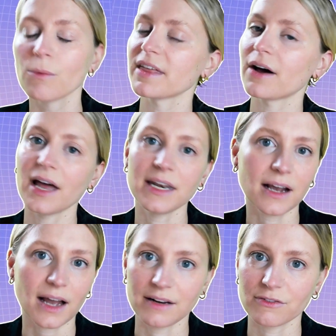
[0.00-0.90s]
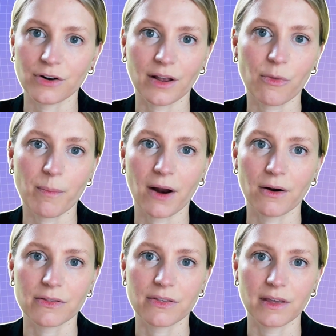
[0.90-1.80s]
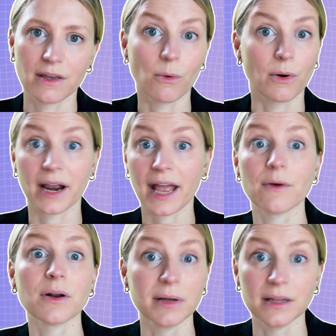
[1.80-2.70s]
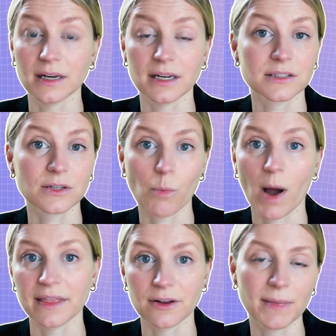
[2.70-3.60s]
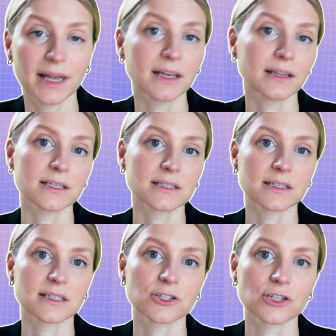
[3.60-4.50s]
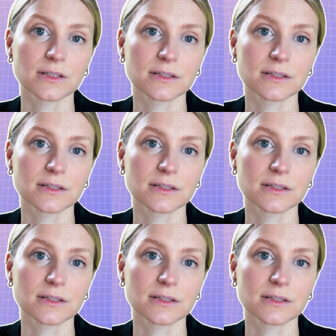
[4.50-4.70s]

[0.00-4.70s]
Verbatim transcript: without any kind of transparency or accountability into why they're making these decisions.